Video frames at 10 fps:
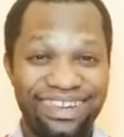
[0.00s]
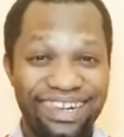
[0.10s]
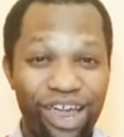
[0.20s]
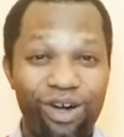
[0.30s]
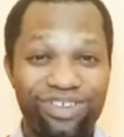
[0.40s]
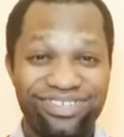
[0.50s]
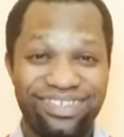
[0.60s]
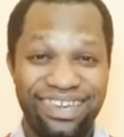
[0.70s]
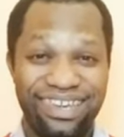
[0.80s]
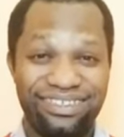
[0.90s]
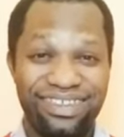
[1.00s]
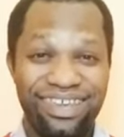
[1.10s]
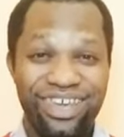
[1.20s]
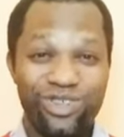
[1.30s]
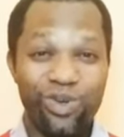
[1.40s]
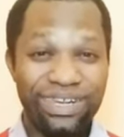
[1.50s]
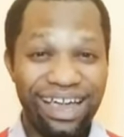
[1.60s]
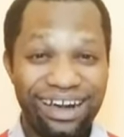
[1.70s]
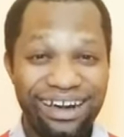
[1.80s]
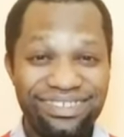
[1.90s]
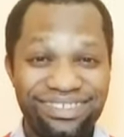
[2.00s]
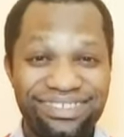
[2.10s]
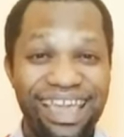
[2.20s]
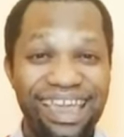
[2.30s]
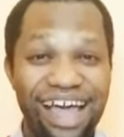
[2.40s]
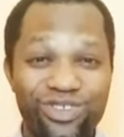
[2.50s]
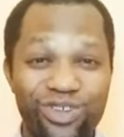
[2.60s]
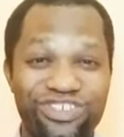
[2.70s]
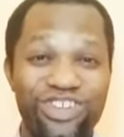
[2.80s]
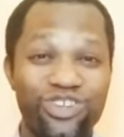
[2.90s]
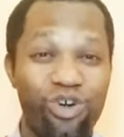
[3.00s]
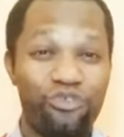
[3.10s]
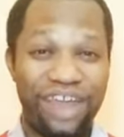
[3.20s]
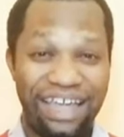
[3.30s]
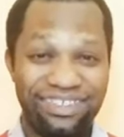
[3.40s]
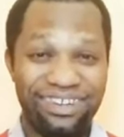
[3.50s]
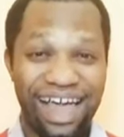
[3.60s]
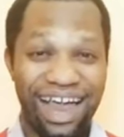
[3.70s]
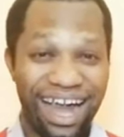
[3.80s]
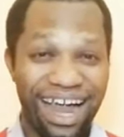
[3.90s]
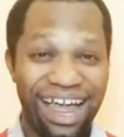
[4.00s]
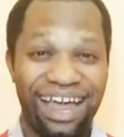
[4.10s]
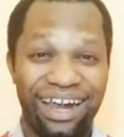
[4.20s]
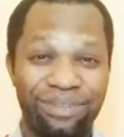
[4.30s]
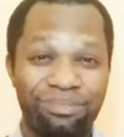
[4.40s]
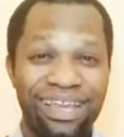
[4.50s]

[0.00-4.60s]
so the Christian Association of Nigeria, can,